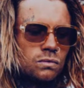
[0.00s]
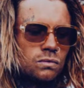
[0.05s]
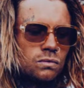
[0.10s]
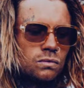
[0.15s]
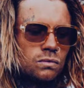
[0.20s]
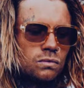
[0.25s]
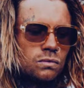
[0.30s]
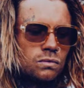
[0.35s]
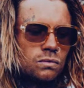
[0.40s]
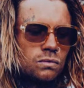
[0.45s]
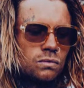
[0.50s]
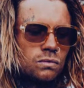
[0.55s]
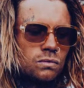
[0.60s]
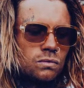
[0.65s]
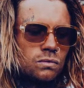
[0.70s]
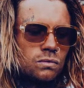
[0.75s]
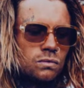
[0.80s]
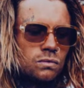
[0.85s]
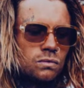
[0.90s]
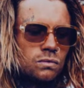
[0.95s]

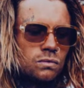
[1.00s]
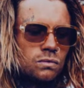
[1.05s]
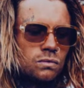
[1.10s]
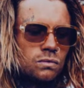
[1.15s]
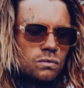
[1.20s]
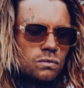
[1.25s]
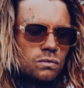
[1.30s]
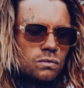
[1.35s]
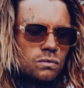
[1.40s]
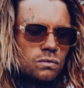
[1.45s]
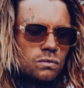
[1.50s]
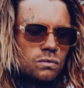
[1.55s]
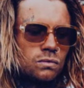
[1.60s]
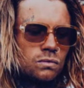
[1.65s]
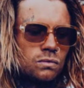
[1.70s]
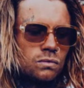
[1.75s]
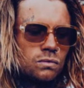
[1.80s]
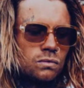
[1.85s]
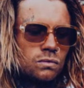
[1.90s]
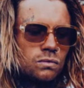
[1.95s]

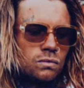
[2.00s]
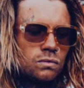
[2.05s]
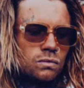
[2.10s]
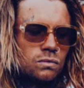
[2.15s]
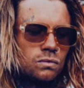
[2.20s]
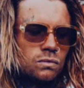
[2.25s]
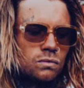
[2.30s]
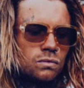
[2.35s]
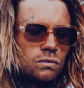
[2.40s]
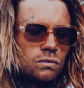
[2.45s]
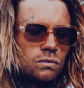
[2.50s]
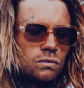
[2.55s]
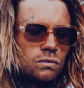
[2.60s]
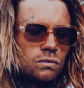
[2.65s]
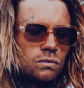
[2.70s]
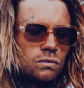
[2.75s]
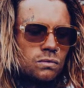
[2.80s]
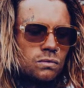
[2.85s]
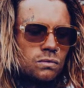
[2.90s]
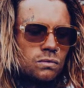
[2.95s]

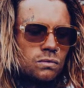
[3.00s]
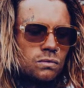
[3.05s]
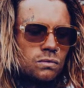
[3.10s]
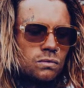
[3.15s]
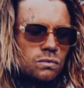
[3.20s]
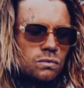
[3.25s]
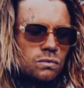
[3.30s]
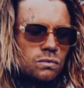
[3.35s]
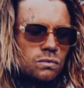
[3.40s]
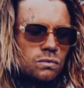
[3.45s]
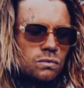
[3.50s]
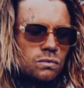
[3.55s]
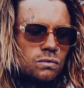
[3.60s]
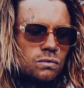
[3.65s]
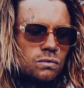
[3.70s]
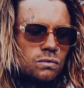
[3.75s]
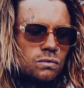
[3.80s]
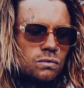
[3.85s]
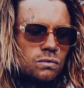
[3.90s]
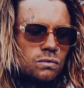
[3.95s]

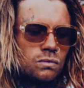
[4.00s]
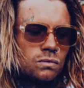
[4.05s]
The face doesn't move, so there is nothing to read.